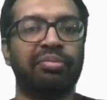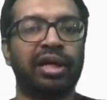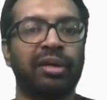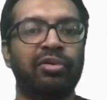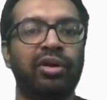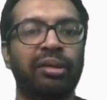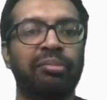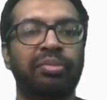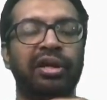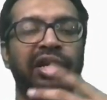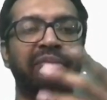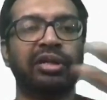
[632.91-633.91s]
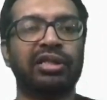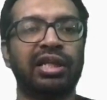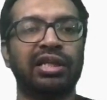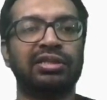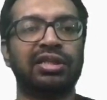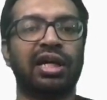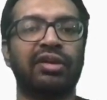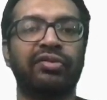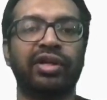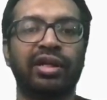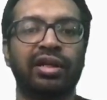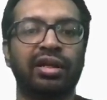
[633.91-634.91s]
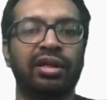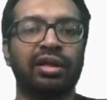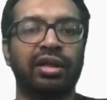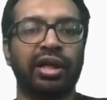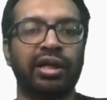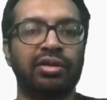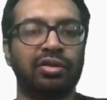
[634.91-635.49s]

but I'm printing basically star V, right?